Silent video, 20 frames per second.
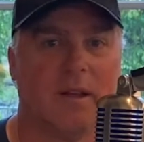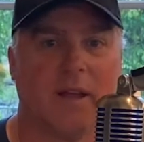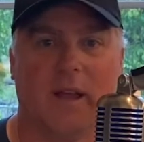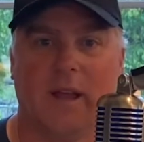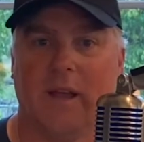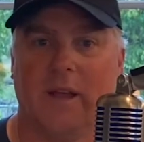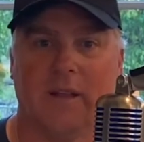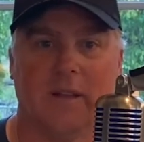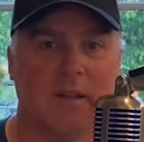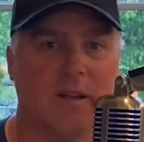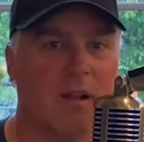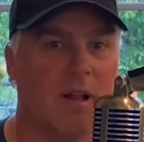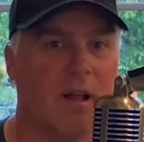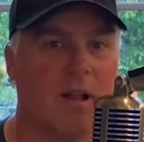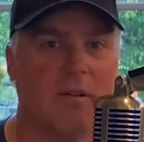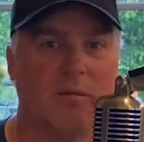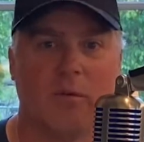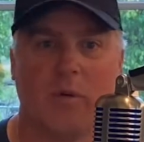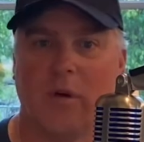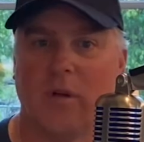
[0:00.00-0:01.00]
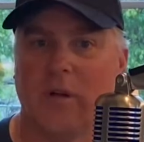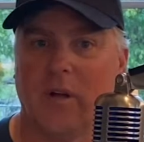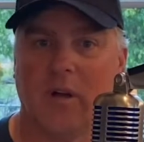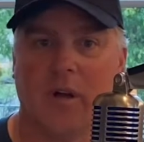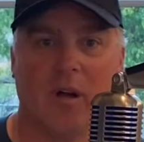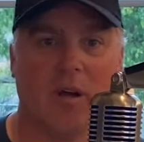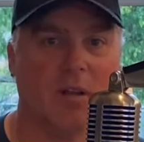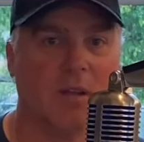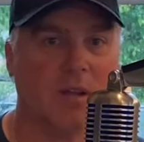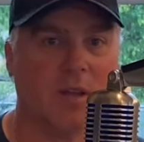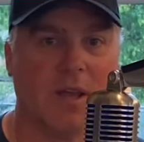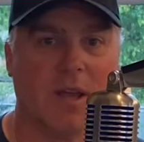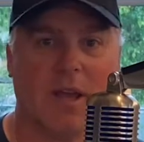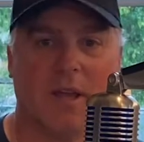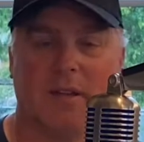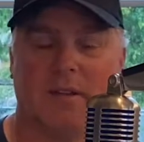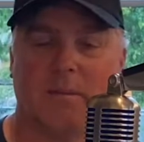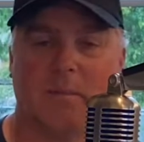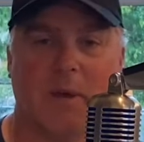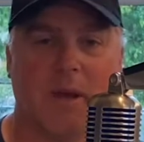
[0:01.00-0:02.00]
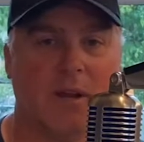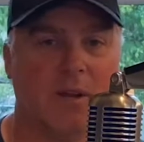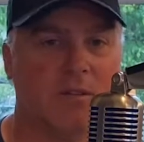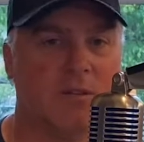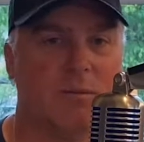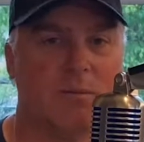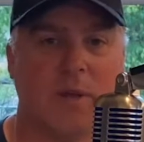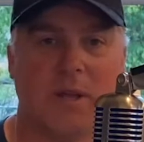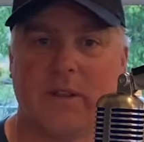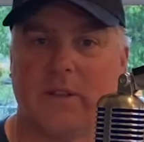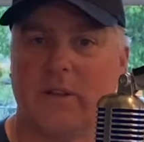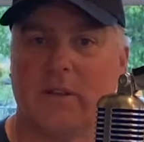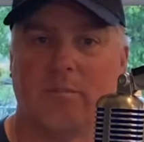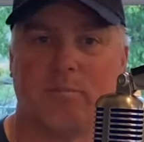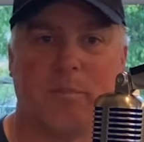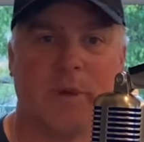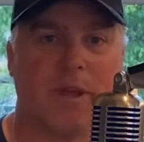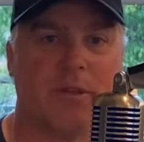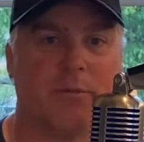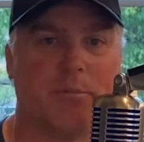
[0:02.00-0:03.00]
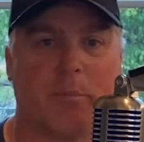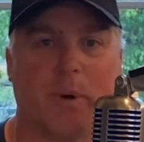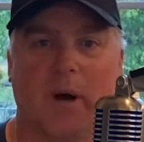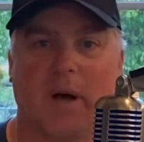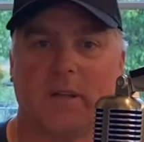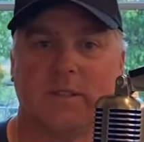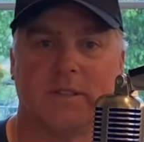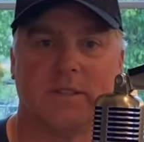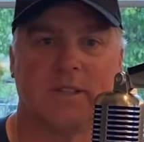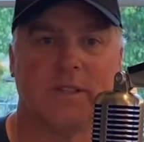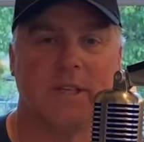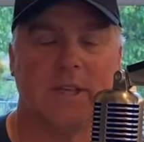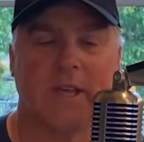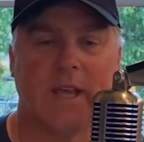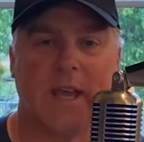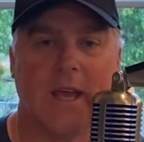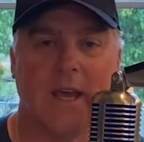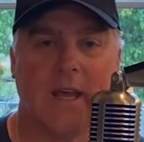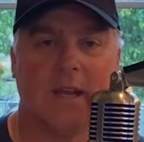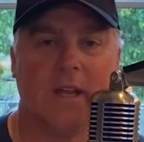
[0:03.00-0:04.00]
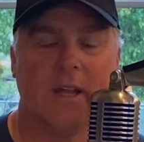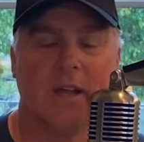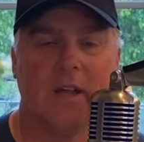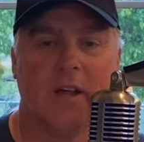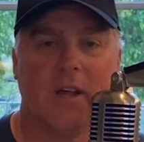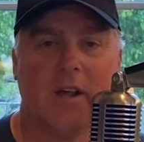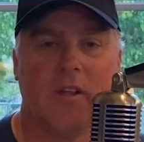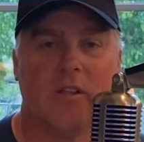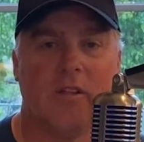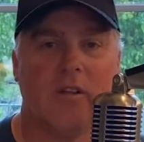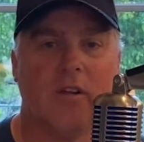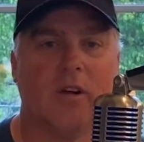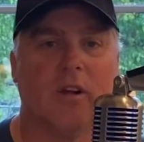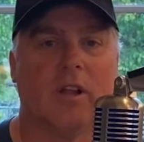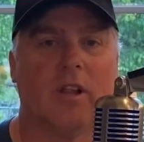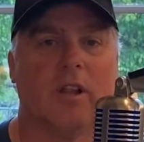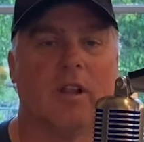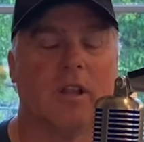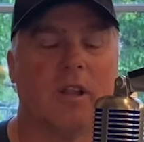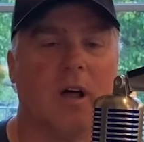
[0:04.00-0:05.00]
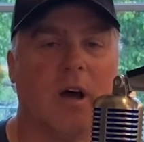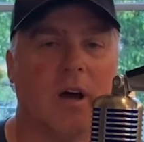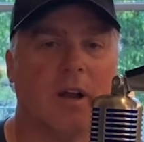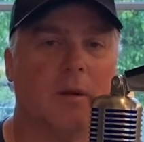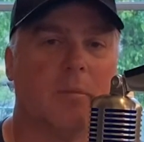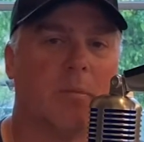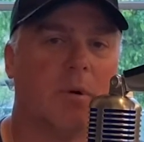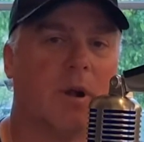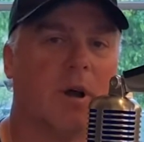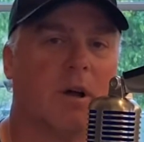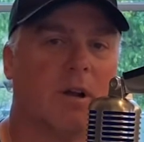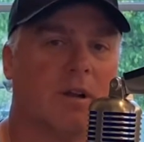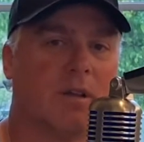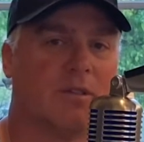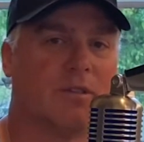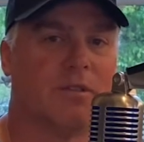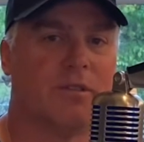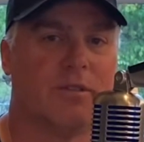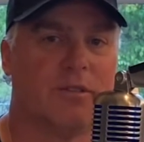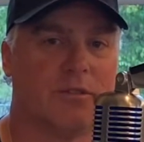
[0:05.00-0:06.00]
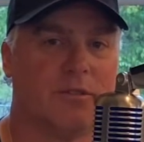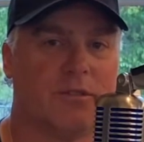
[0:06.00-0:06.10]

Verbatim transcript: Hey, a little olive oil, garlic, canned tomatoes. You make the best pasta you can. There are a lot of products in the